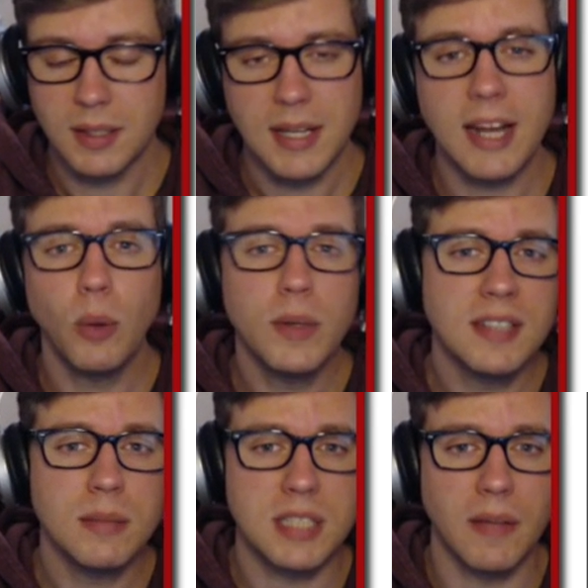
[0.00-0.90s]
It always
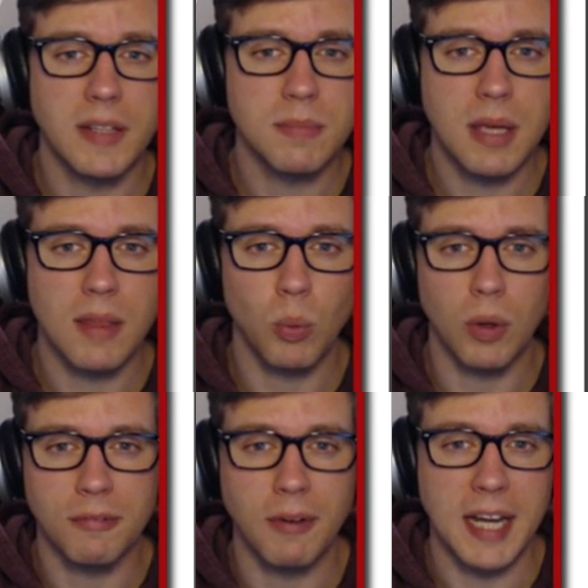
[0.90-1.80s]
seems silly to me that we're
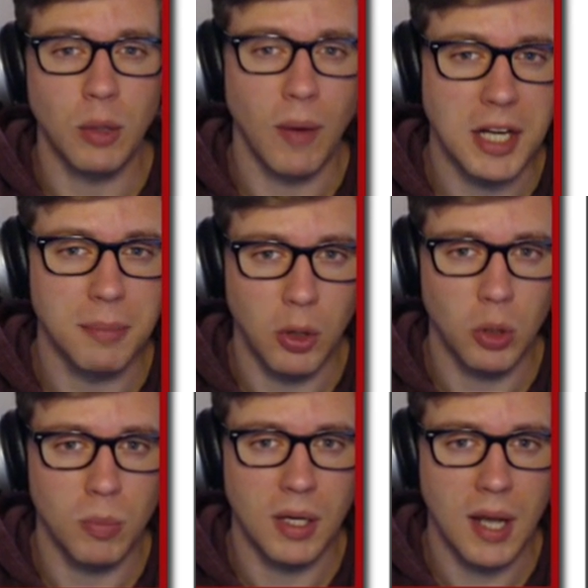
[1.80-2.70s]
fighting random
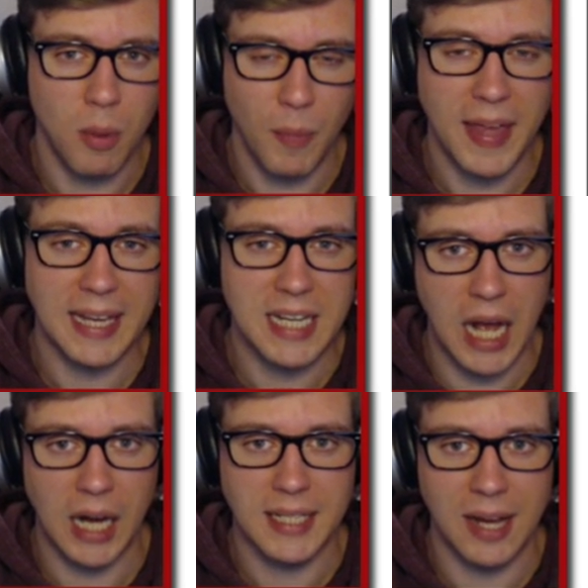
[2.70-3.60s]
Pokemon and then when they get
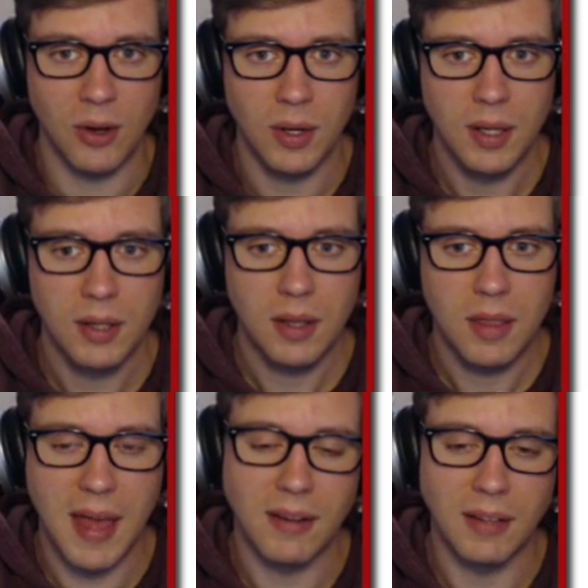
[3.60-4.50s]
knocked out,
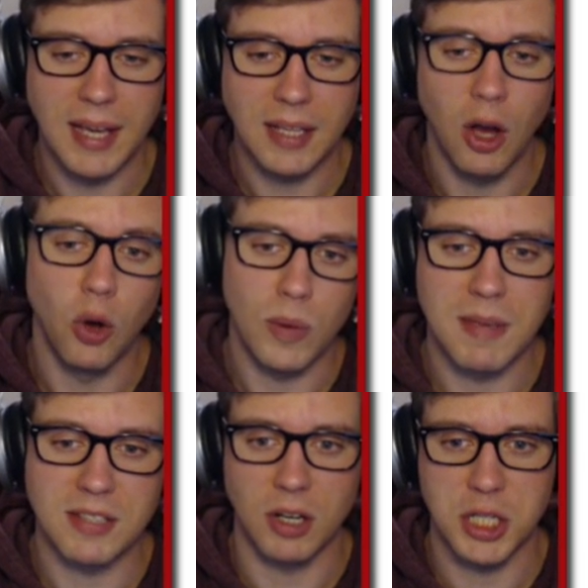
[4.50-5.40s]
then like, oh, we
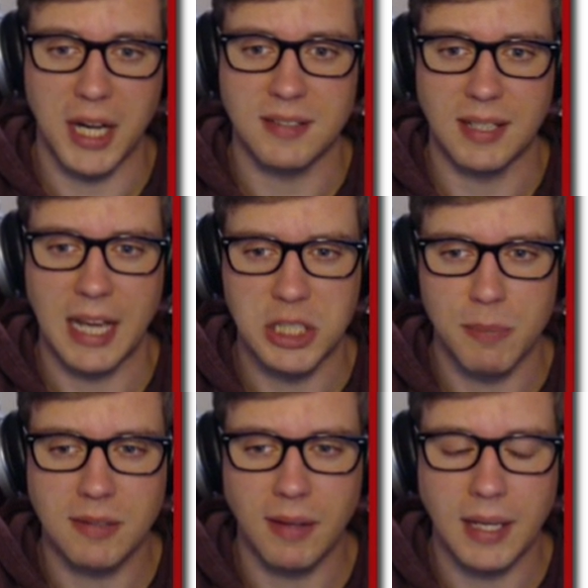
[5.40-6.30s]
missed our chance to catch them.
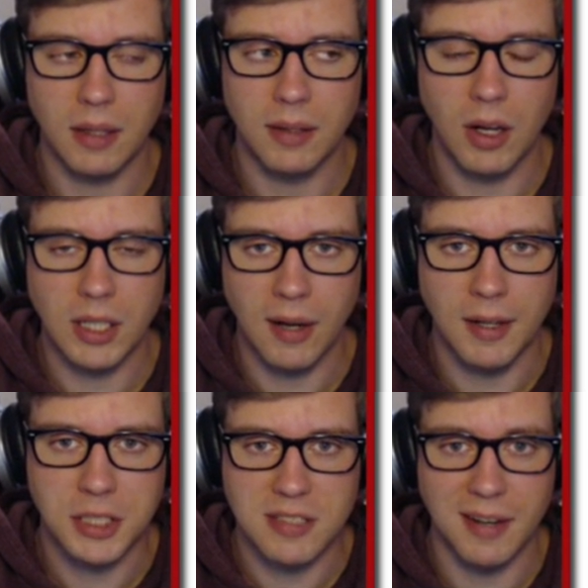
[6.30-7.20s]
It's like they're
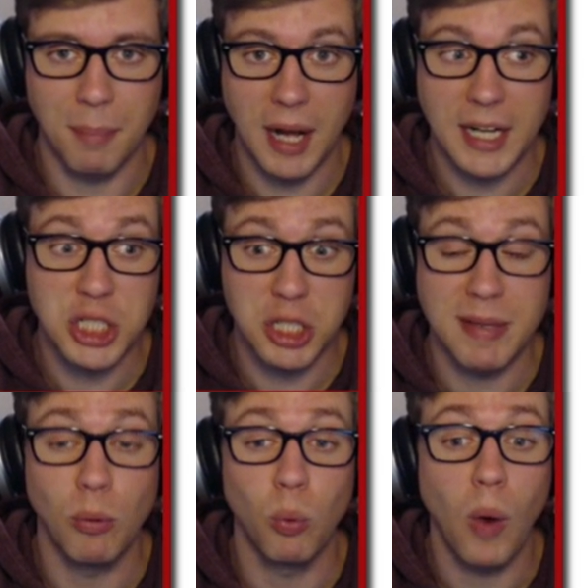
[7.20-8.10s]
unconscious. Their body should
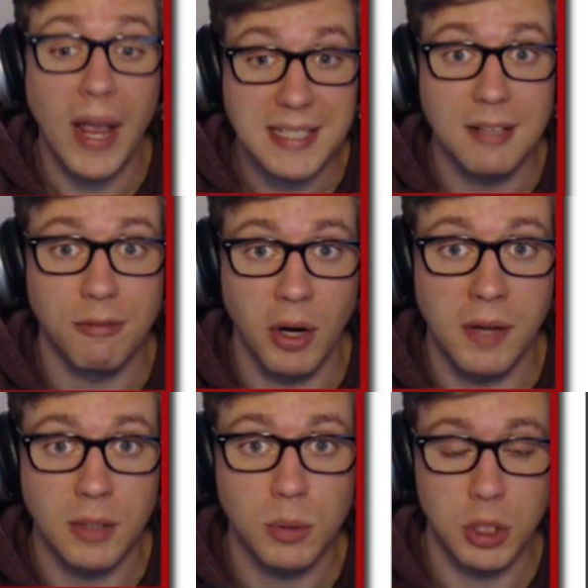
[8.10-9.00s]
be right in front of
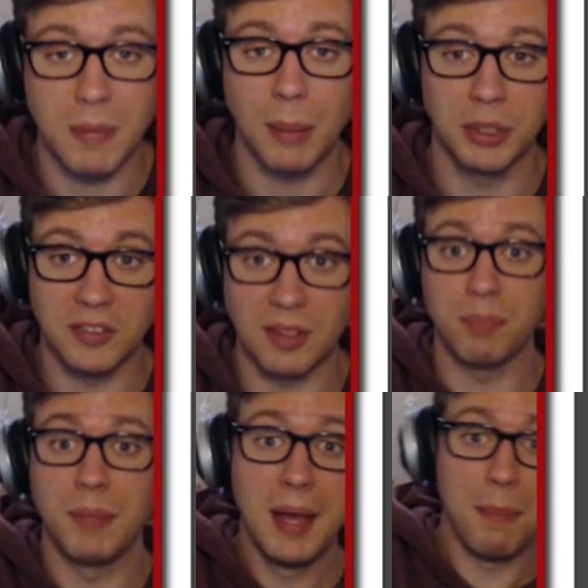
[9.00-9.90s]
you. You should be able just to
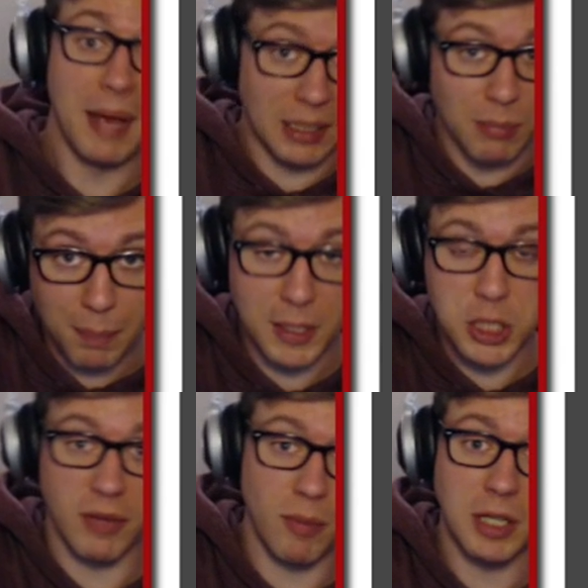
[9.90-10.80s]
pick them up and
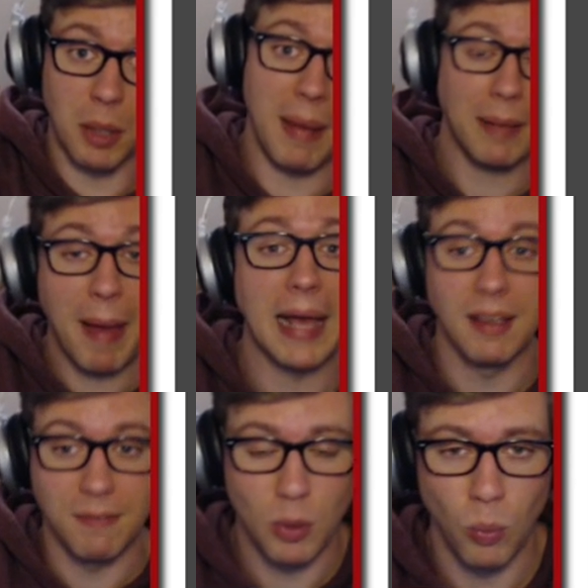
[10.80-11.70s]
shove them in your backpack
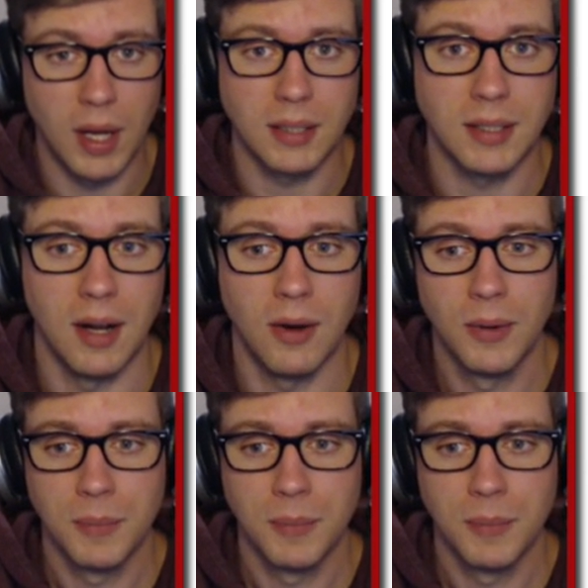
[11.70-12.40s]
if you want, you know?